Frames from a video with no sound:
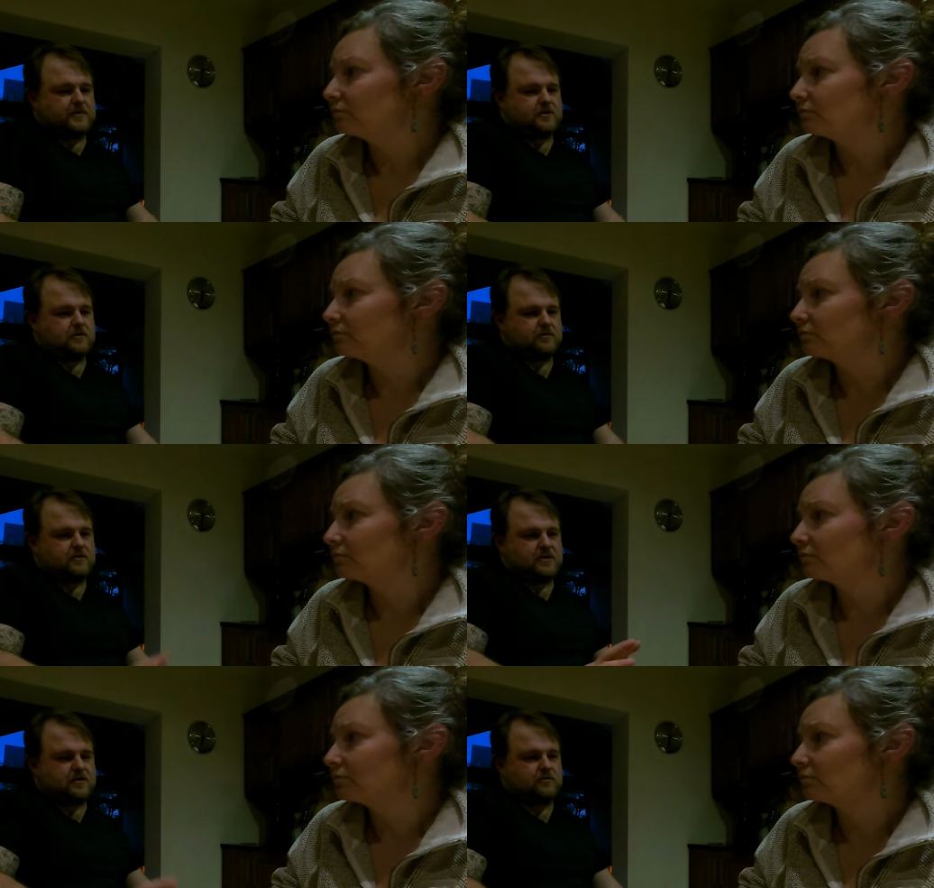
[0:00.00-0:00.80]
Speaker 1: So
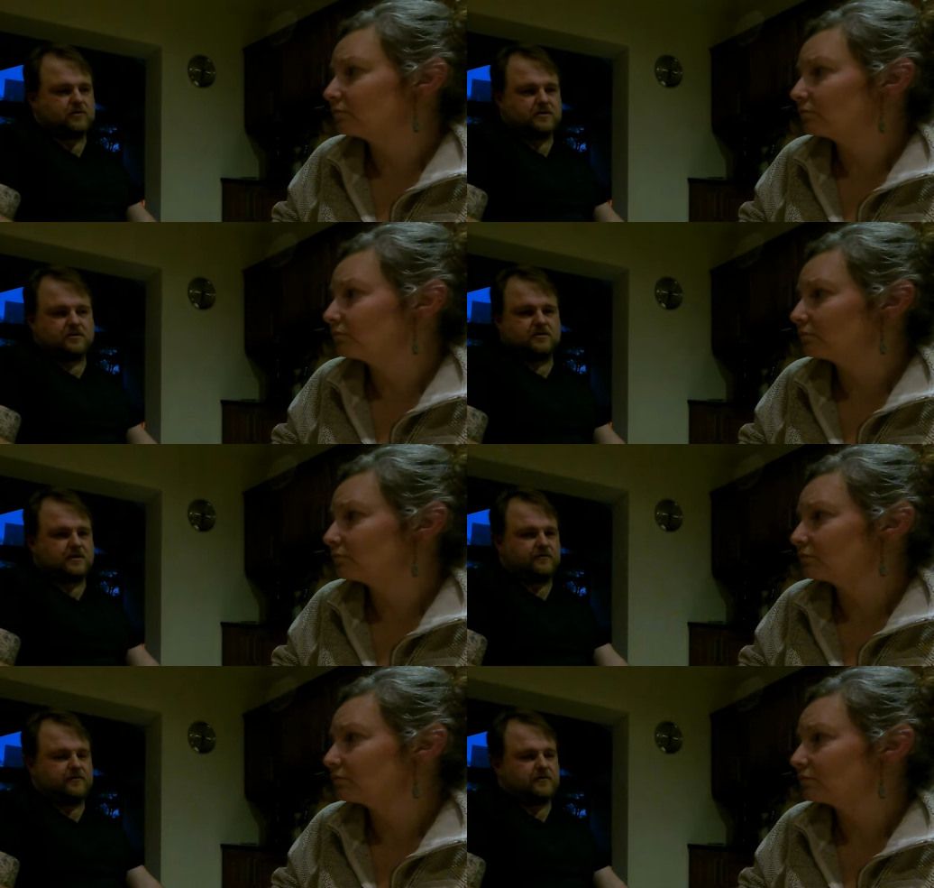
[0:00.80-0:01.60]
she just runs
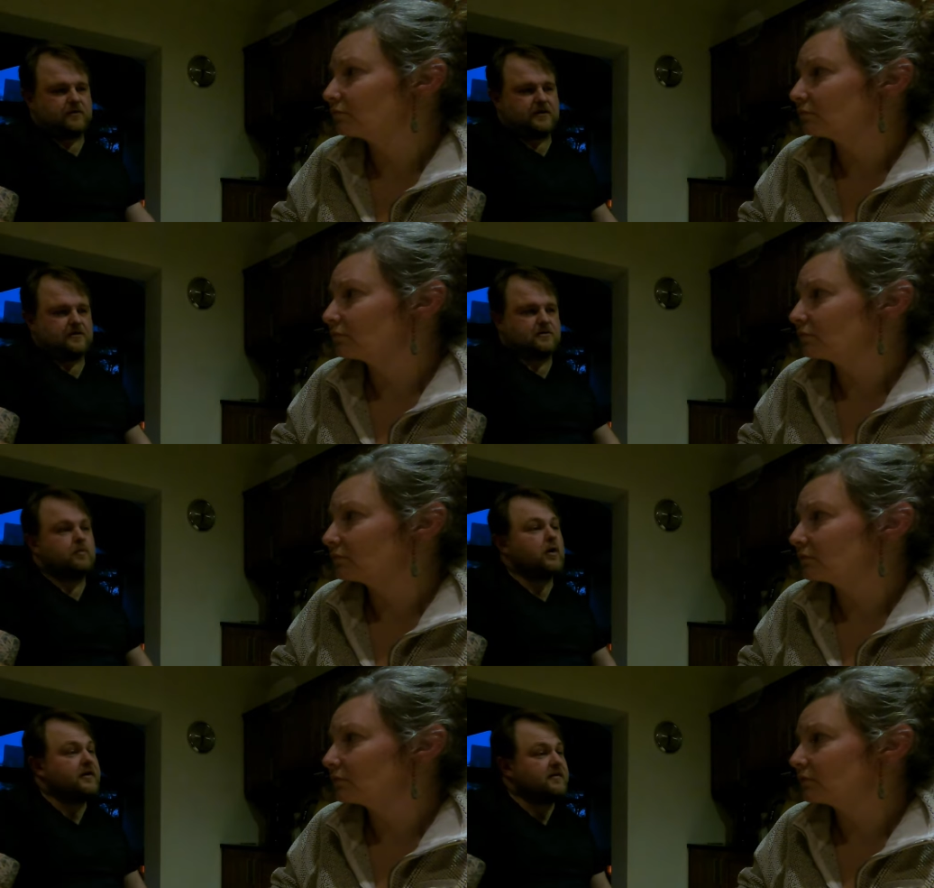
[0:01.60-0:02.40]
herself for 2 hours.
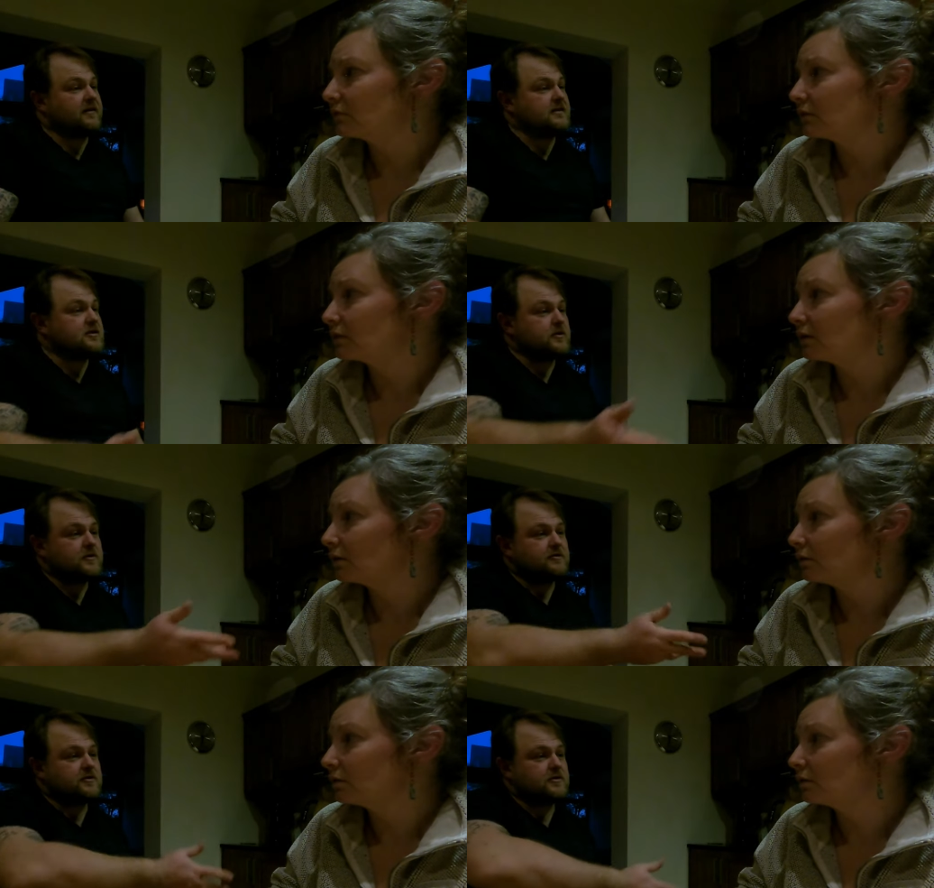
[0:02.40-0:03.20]
But seeing as you
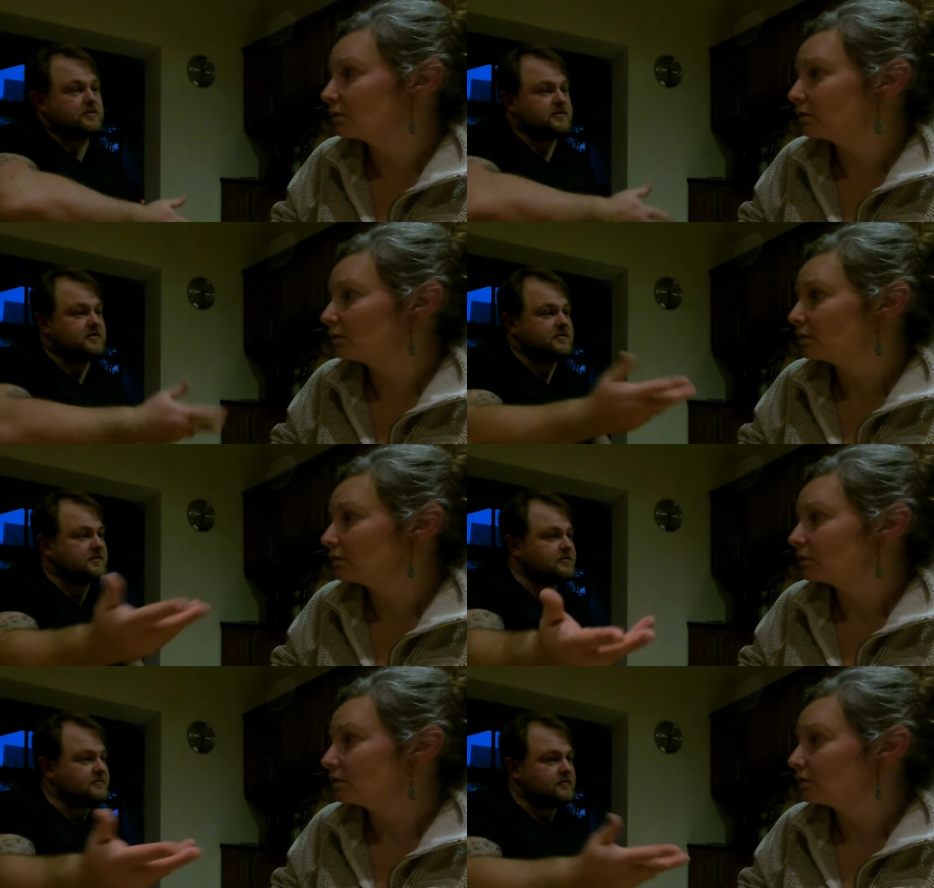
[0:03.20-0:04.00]

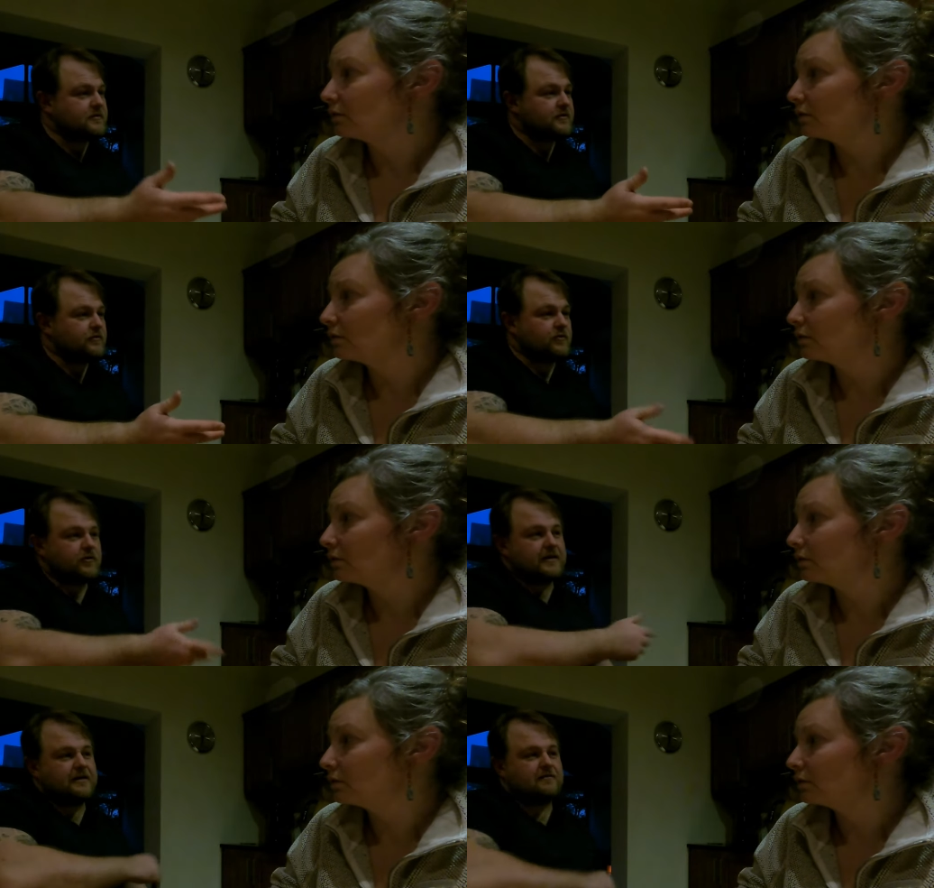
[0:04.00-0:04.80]
introduced
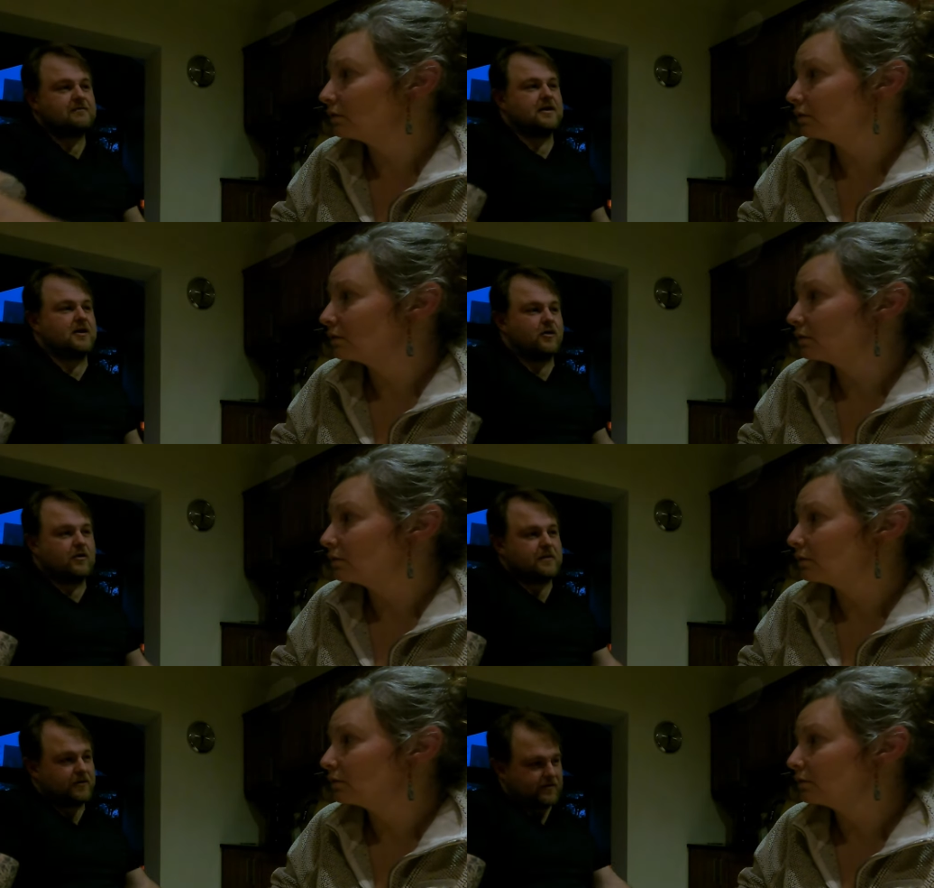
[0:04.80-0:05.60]
Rooney,
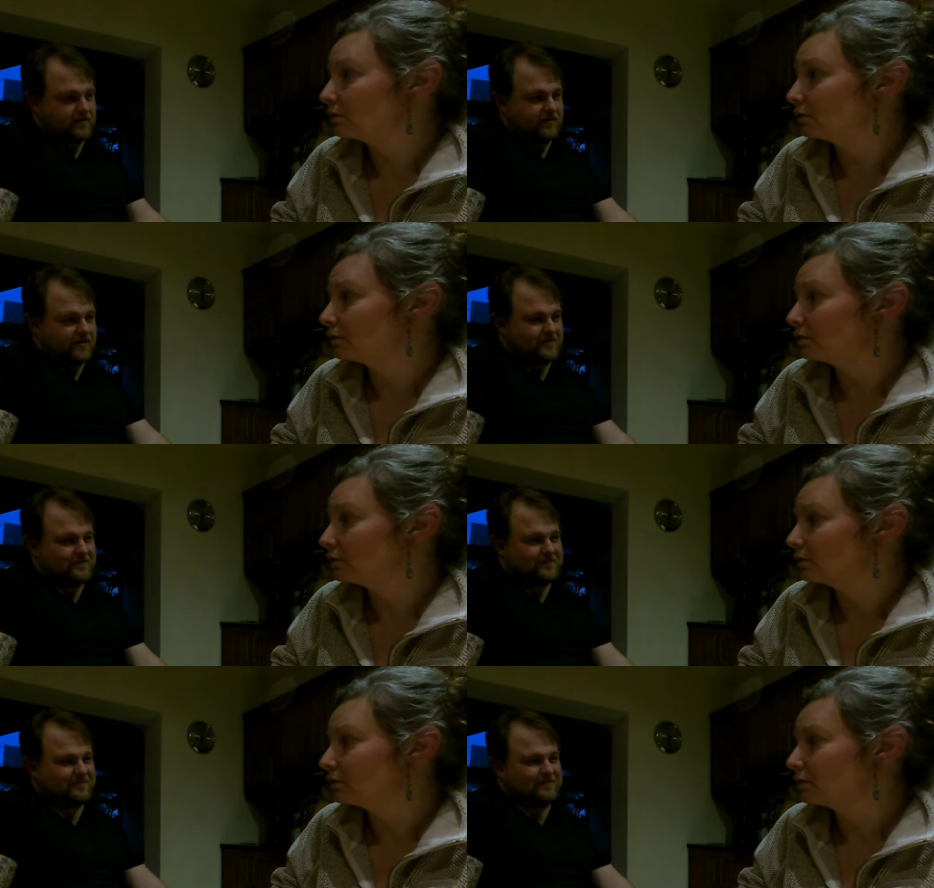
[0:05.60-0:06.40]
how about Toffee?
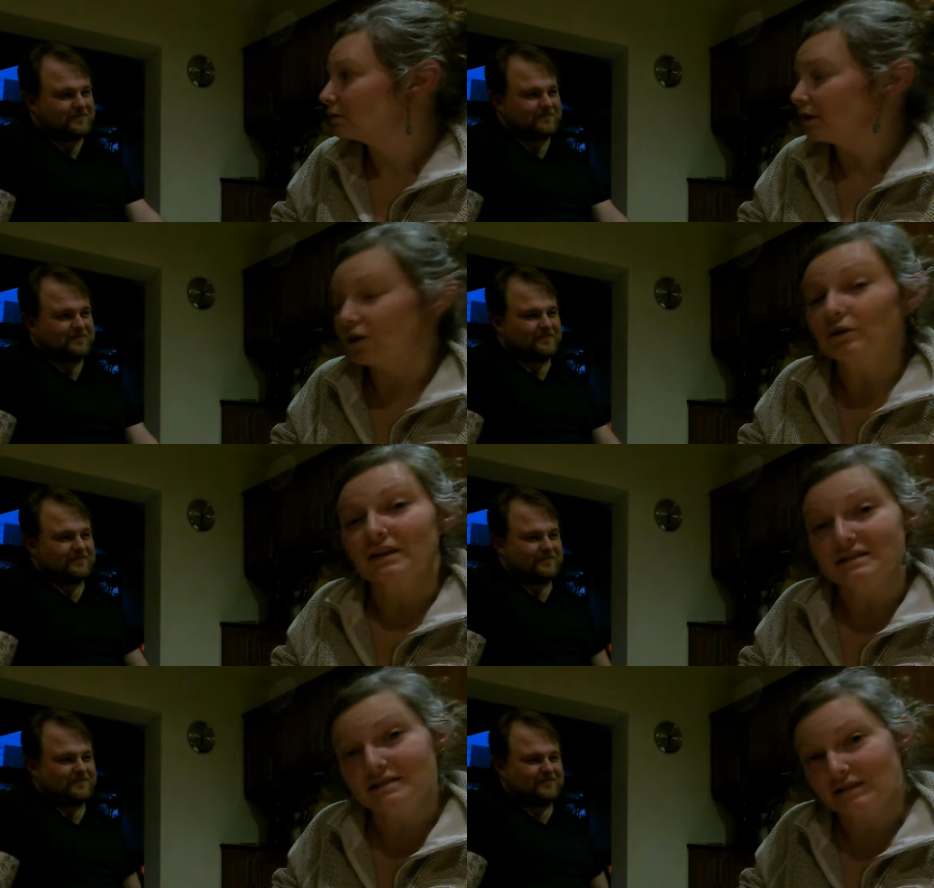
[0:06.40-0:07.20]
Speaker 2: Oh
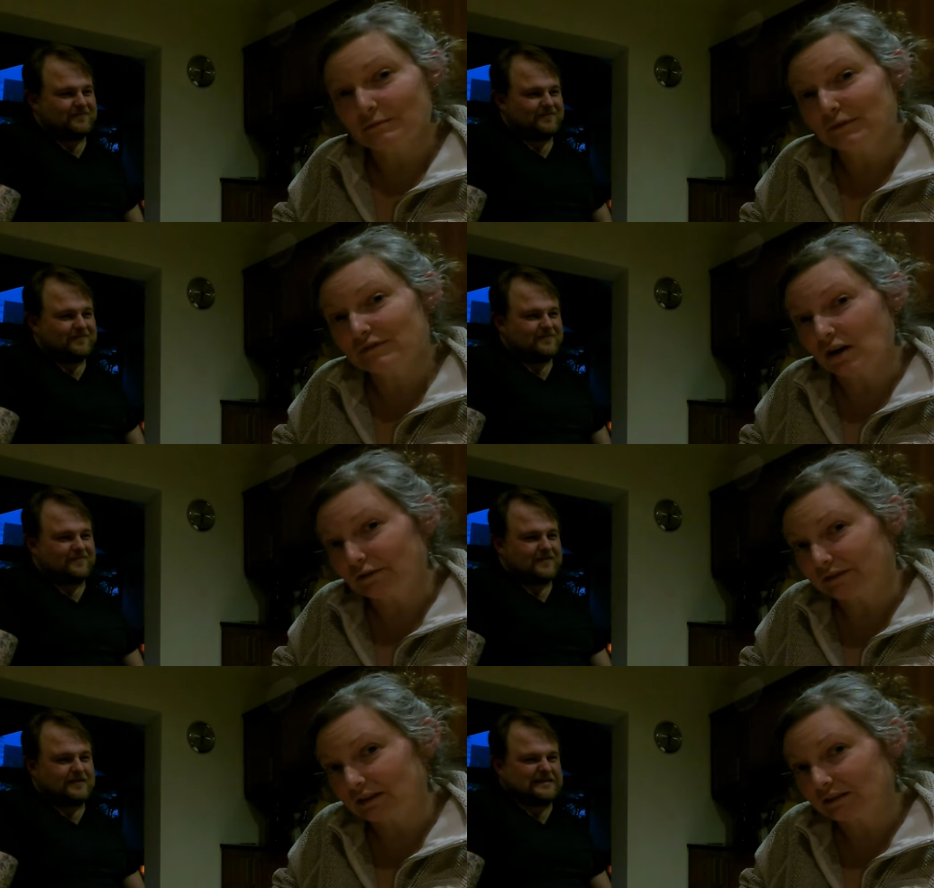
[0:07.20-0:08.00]
yes, so then we've
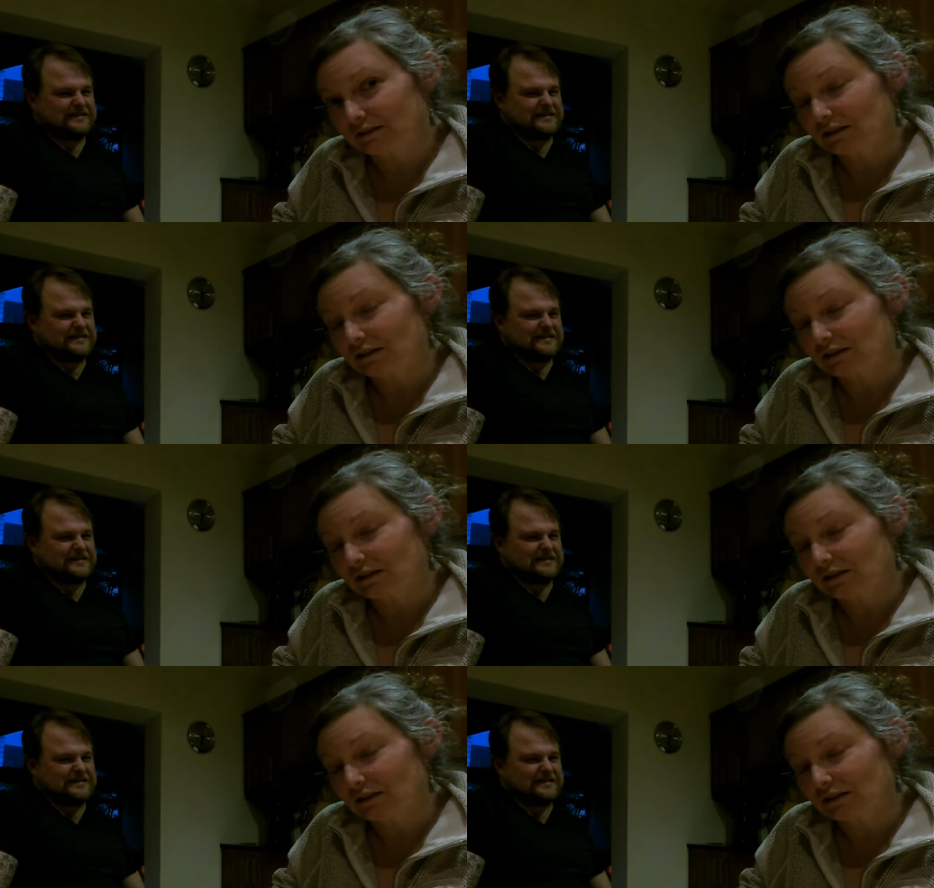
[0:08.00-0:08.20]
Toffee.